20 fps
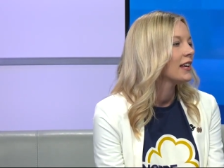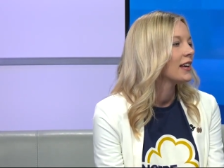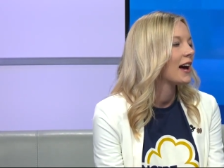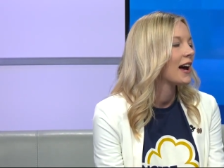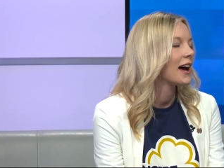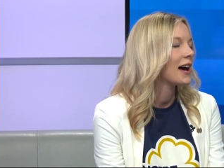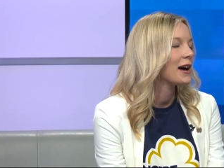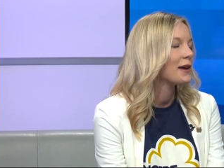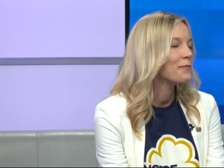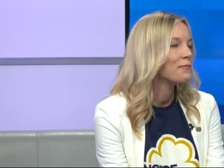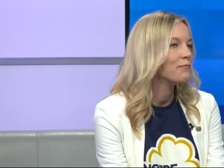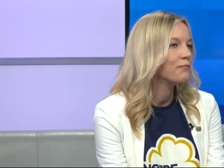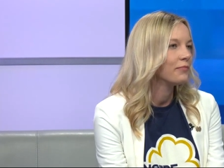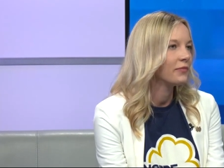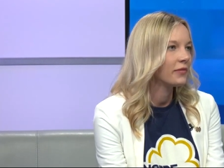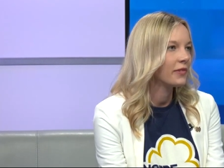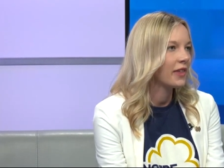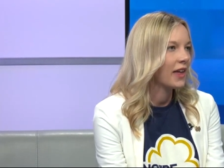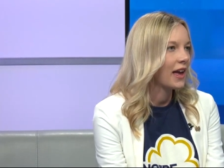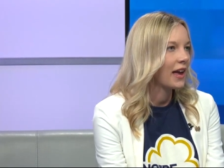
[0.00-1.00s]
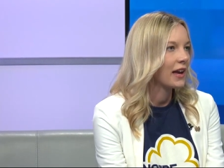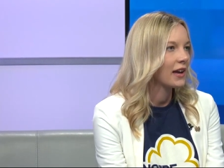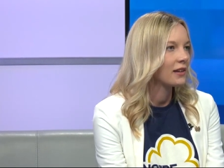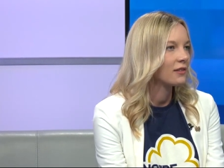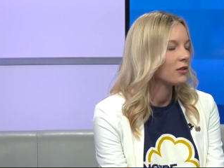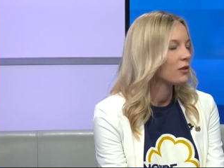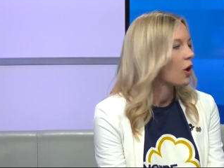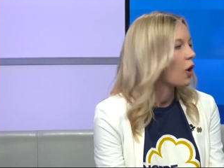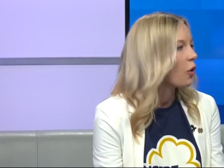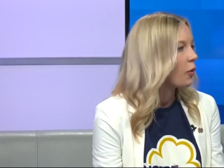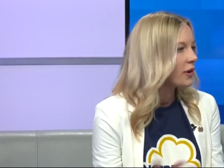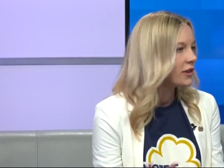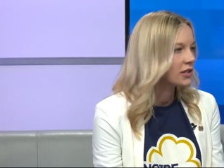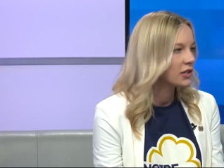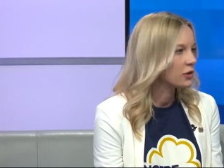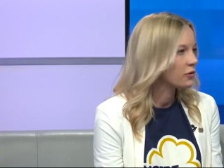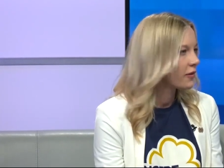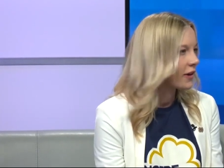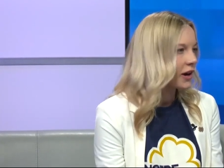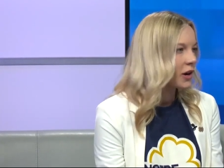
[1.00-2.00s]
Um, they always
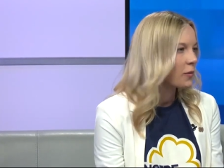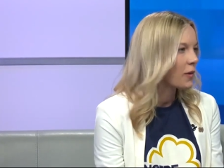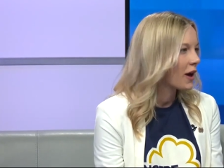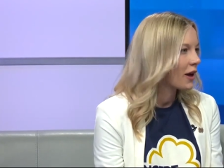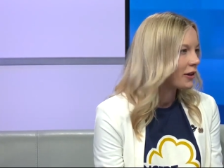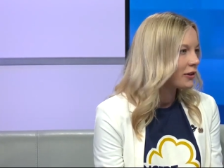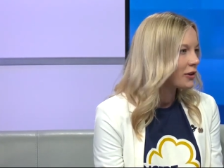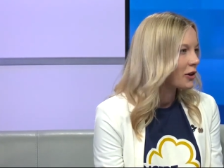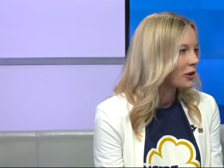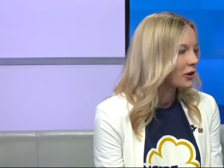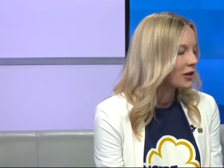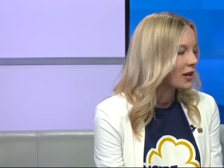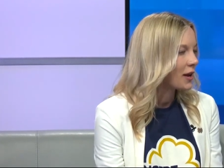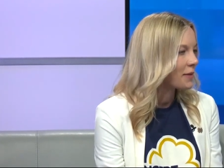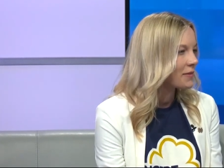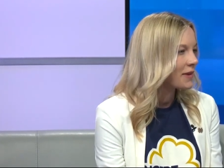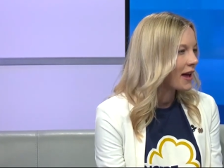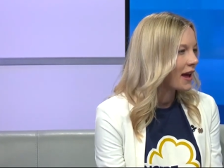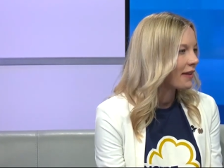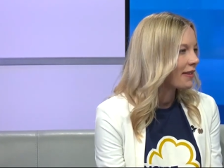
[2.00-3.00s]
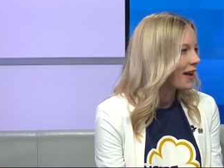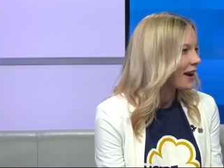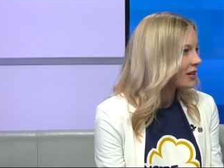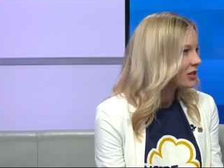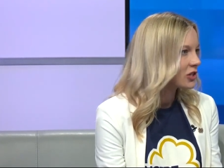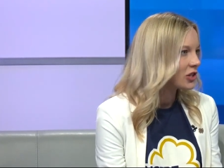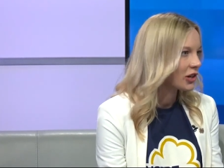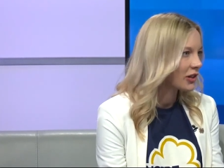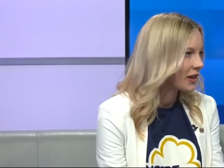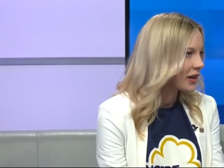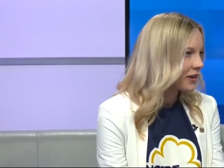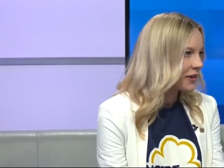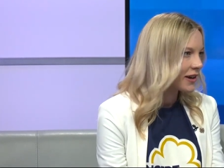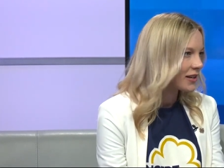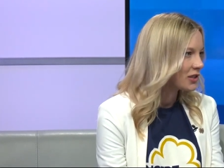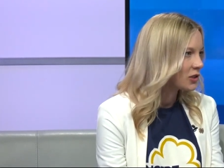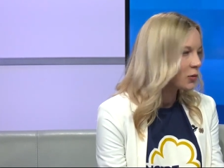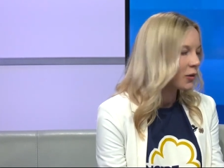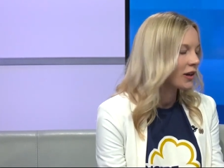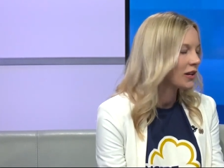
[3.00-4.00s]
do very well on Notre Dame Day. Last year they
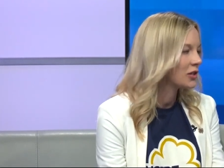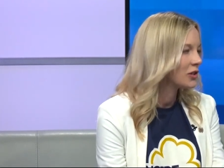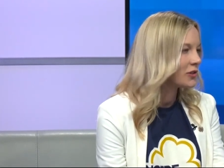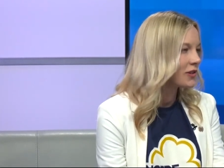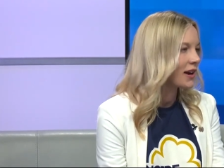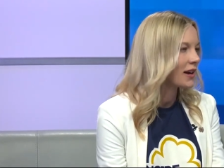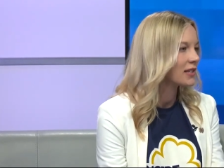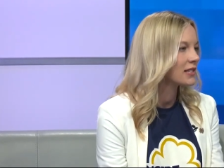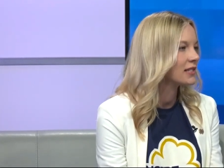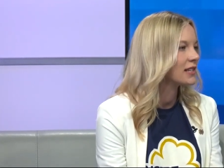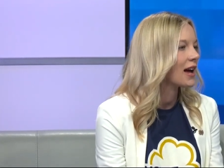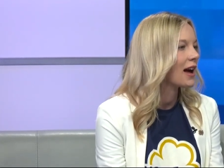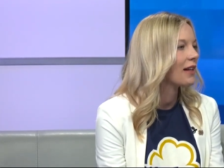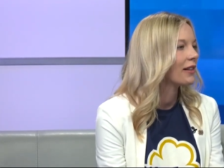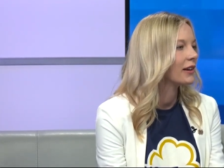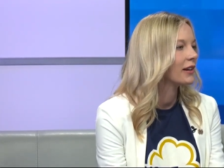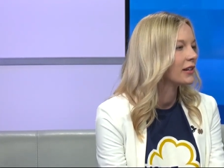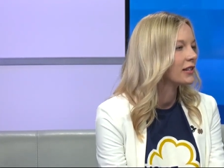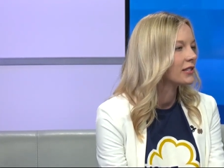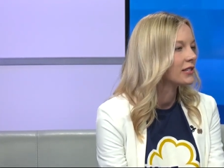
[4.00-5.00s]
raised $22,000 wow.